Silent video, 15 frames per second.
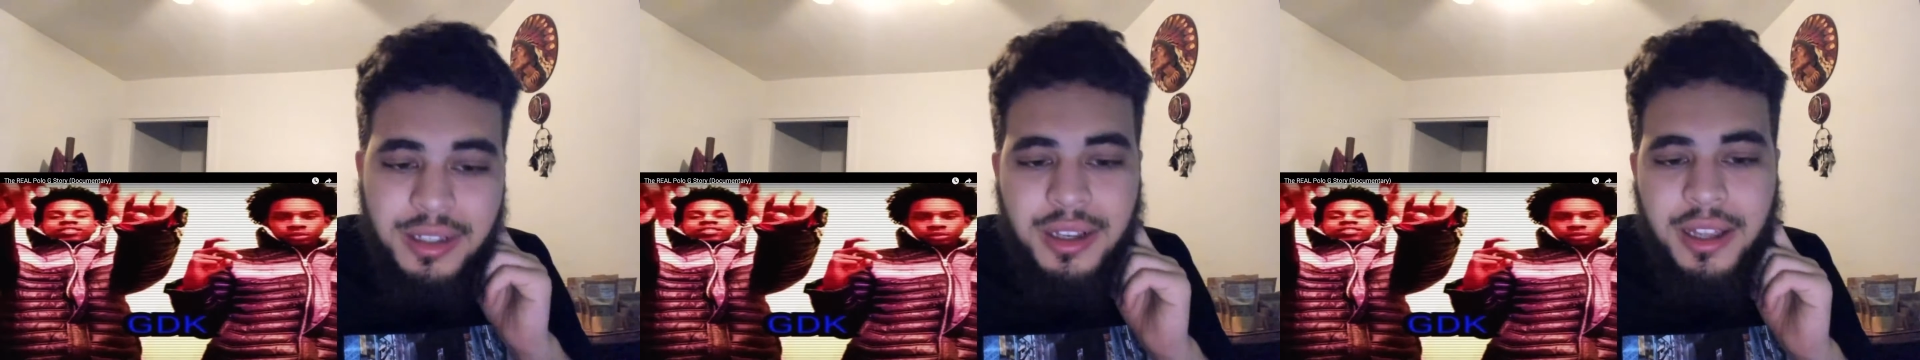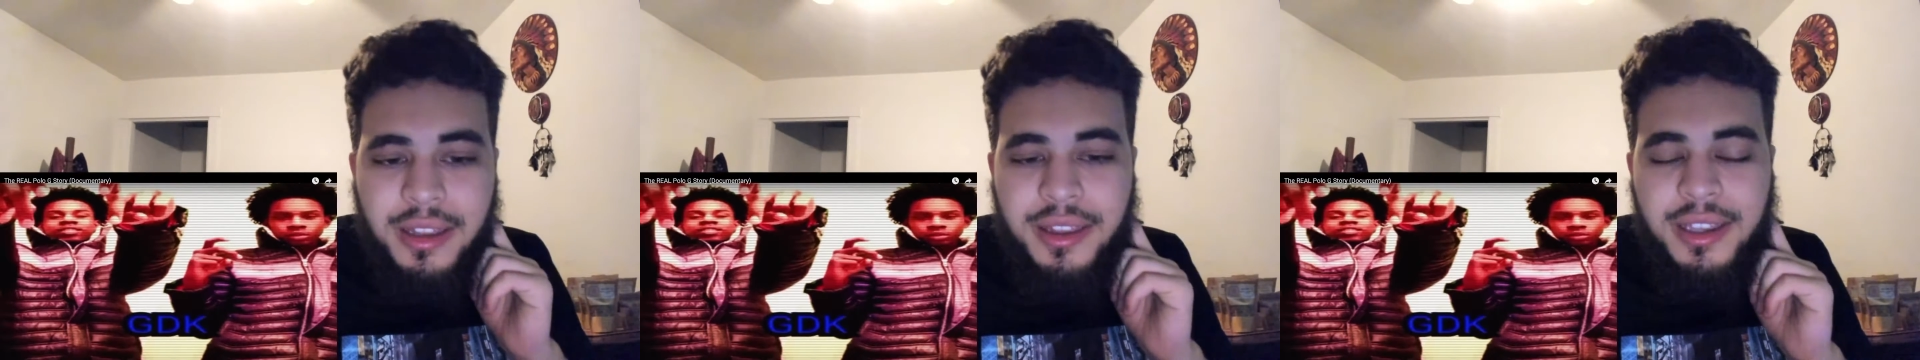
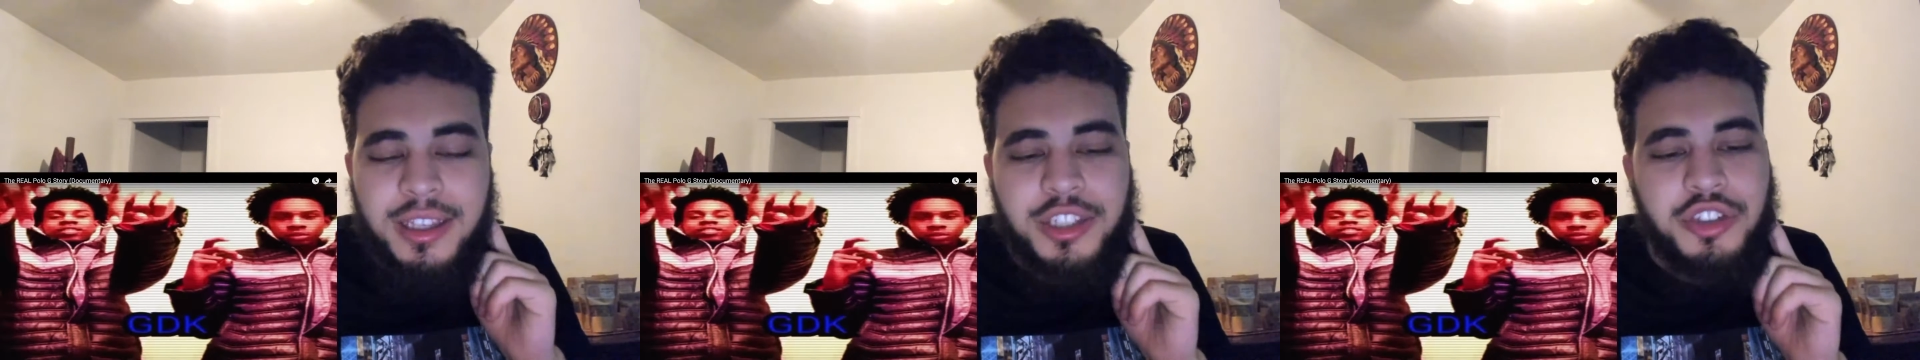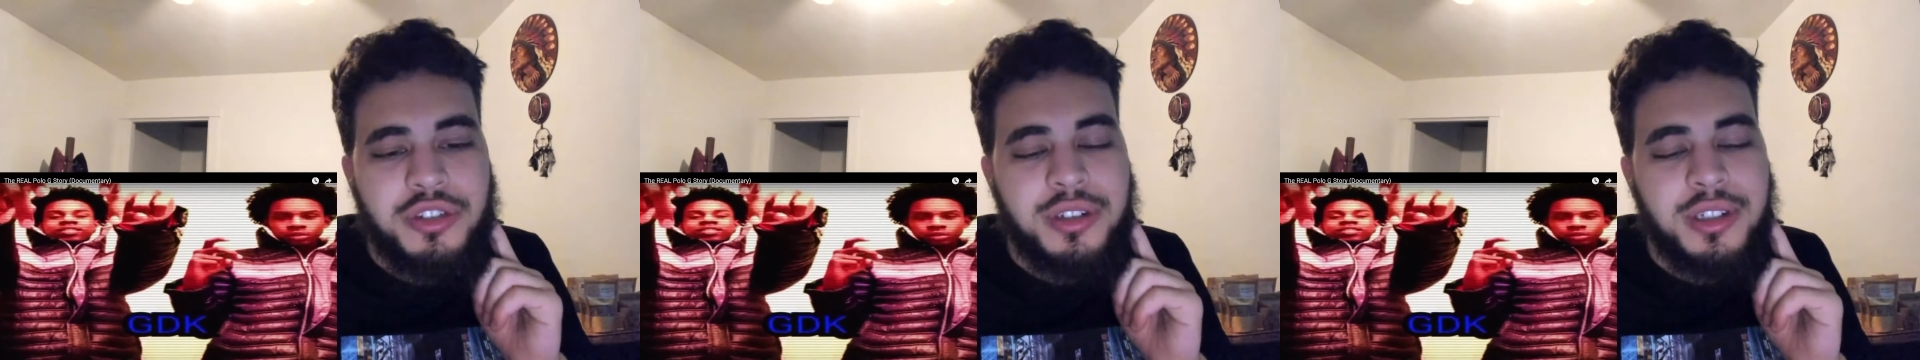I think a
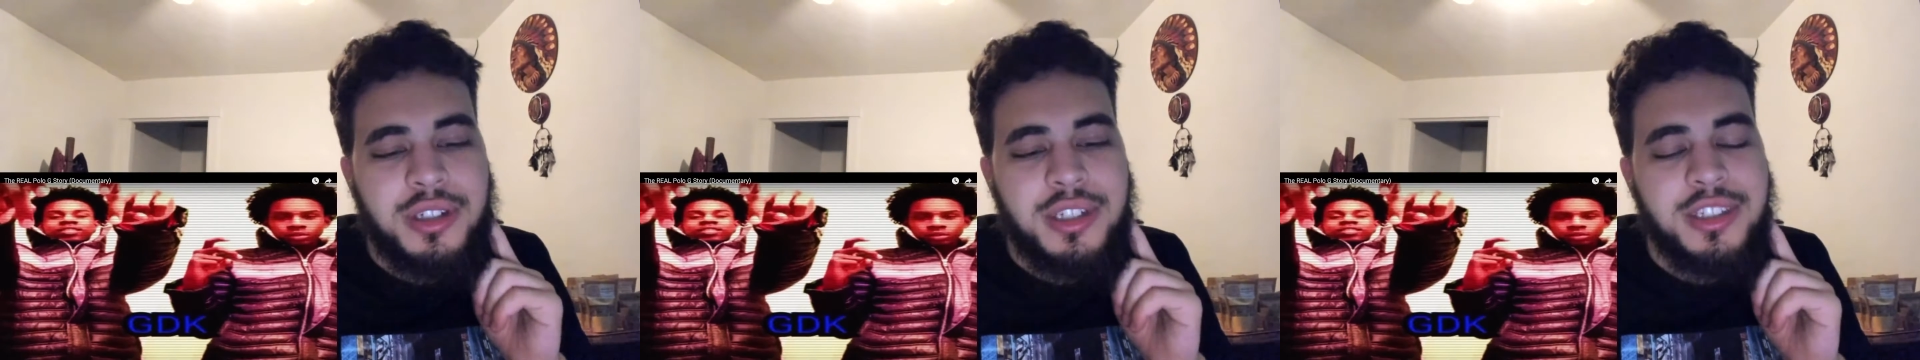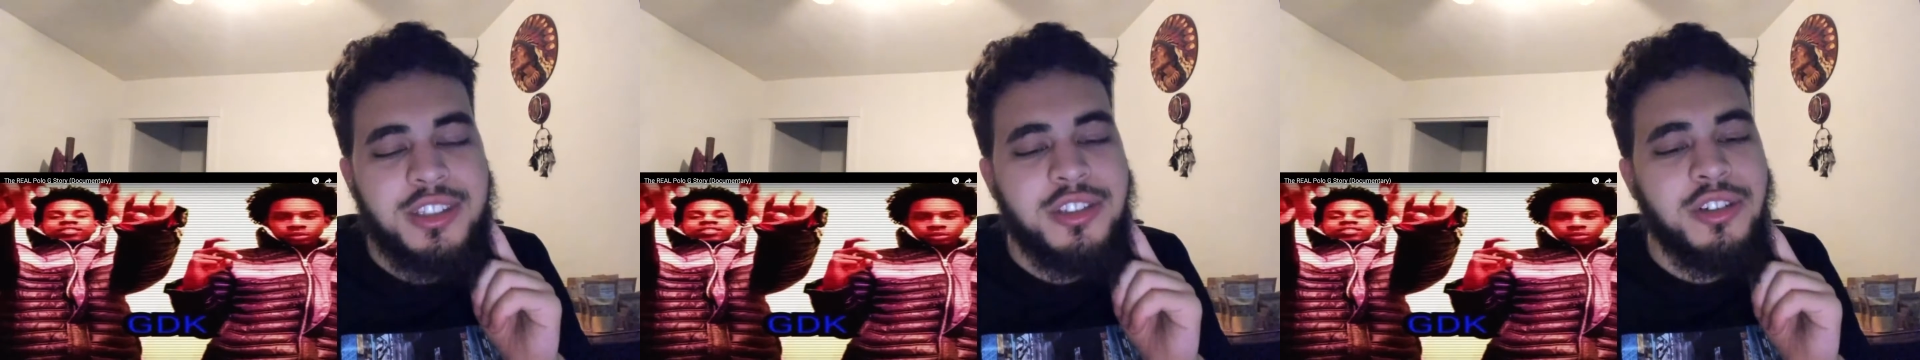
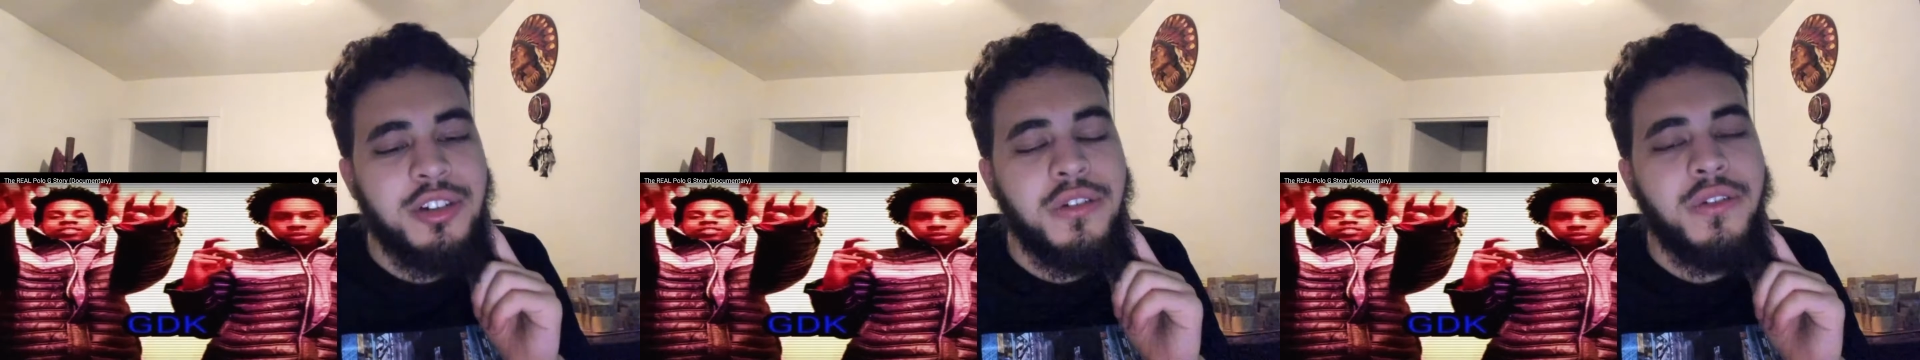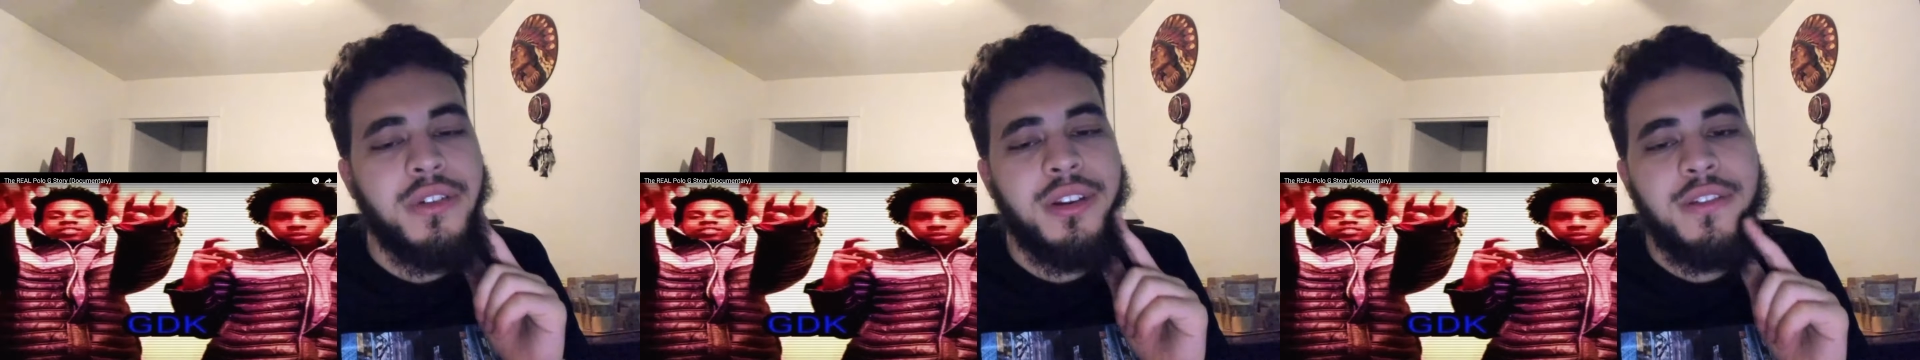
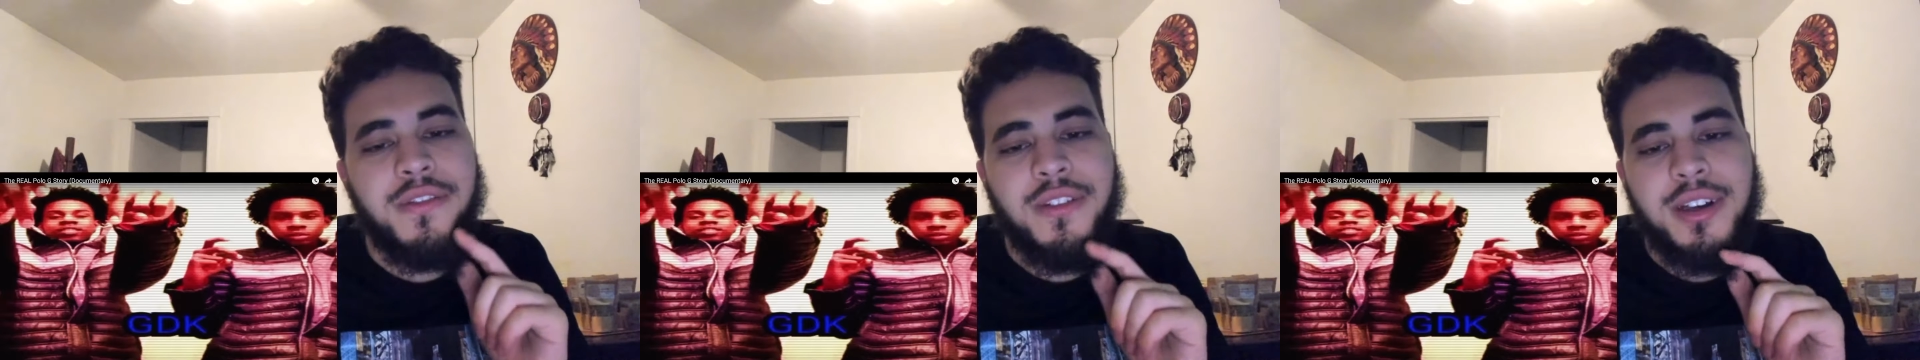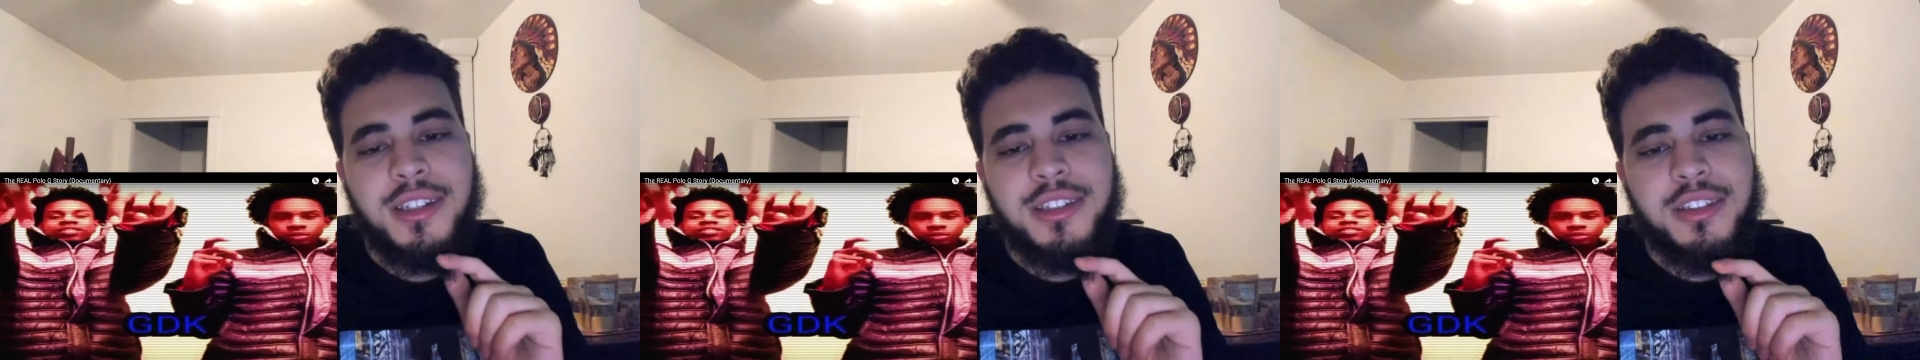conservative
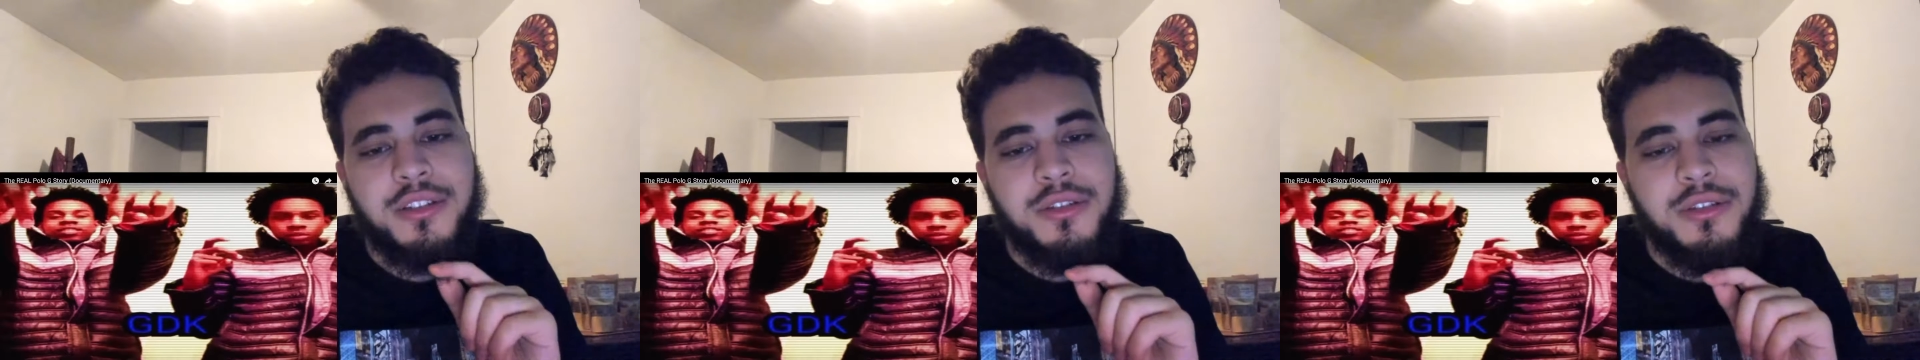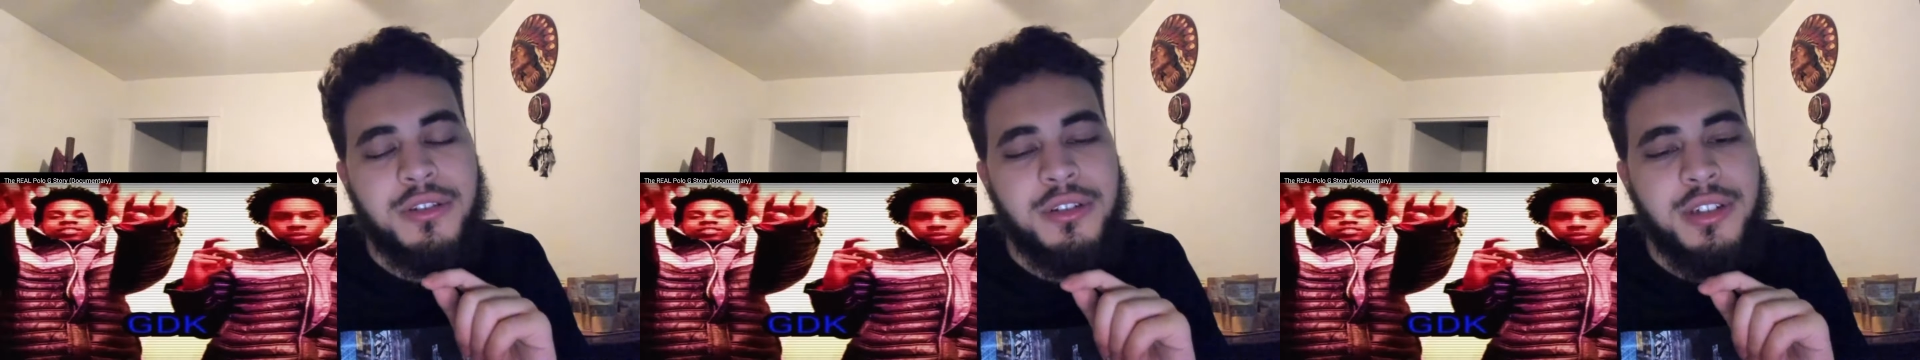vice
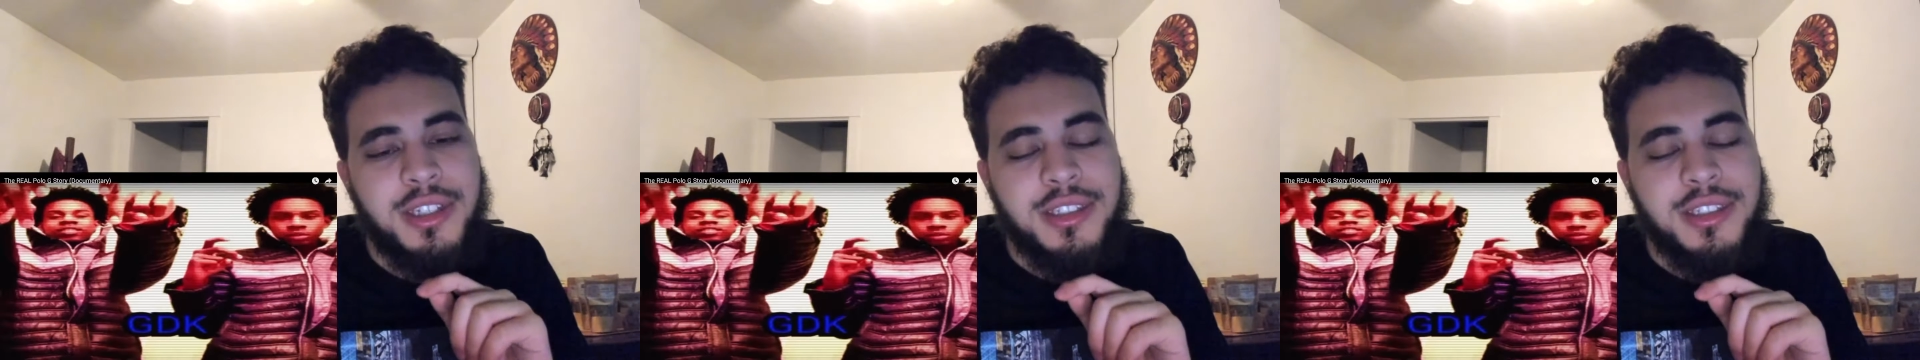lord.